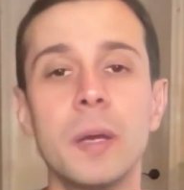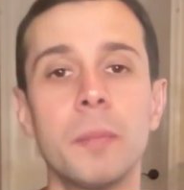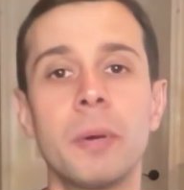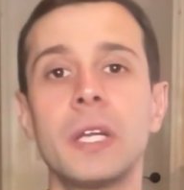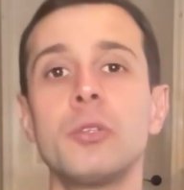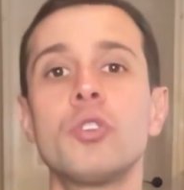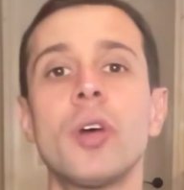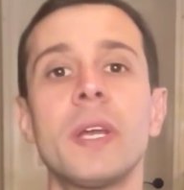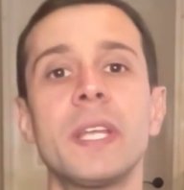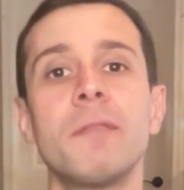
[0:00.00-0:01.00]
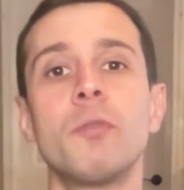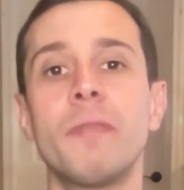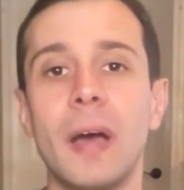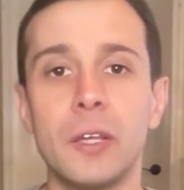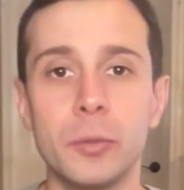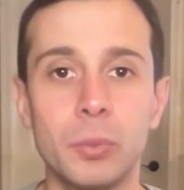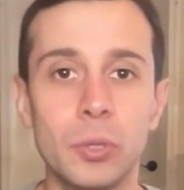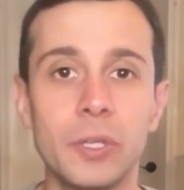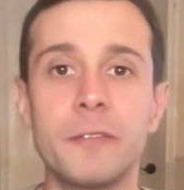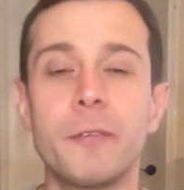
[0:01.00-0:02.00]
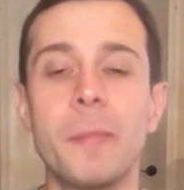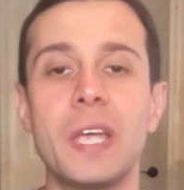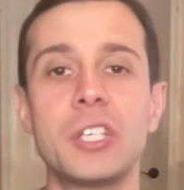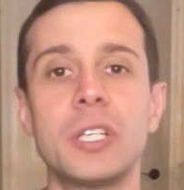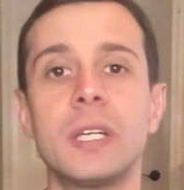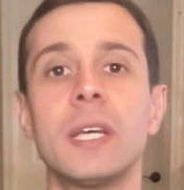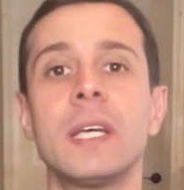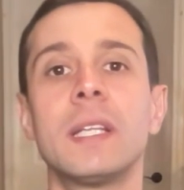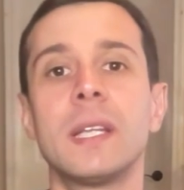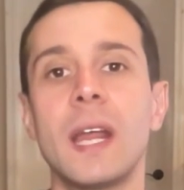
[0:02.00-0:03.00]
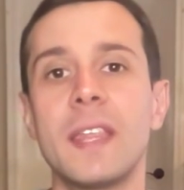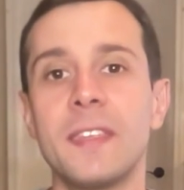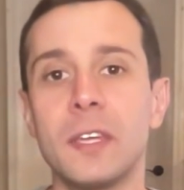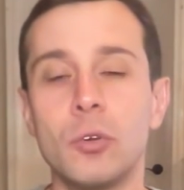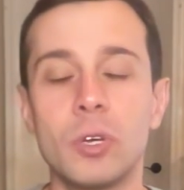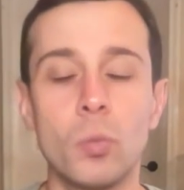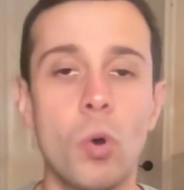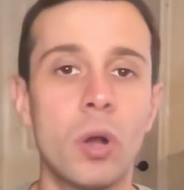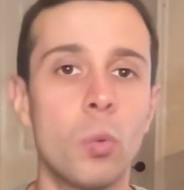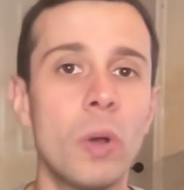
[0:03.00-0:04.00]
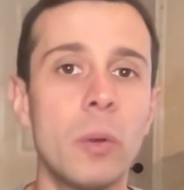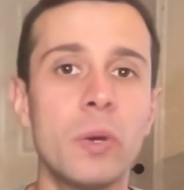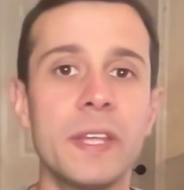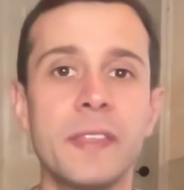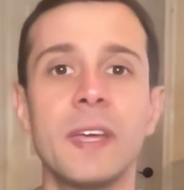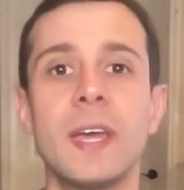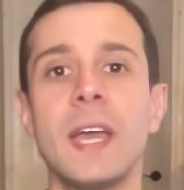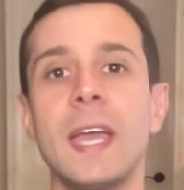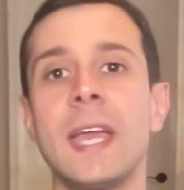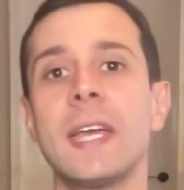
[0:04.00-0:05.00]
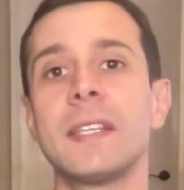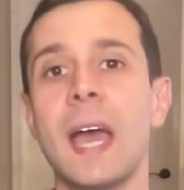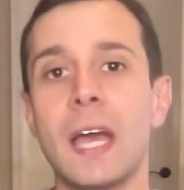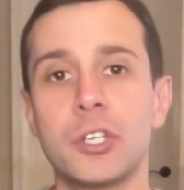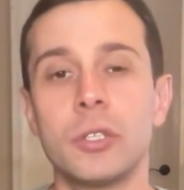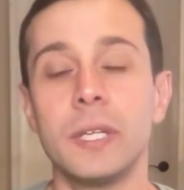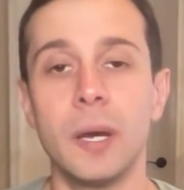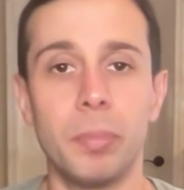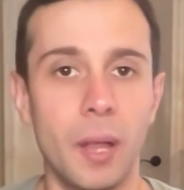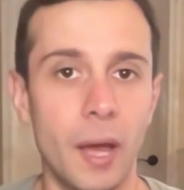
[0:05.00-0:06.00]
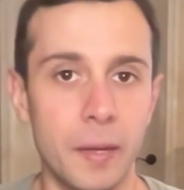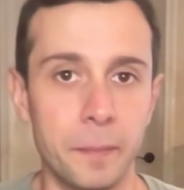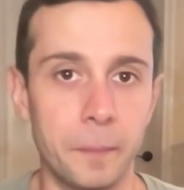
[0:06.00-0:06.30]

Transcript: but I do try to give you valuable information that I think you can walk away with and actually apply.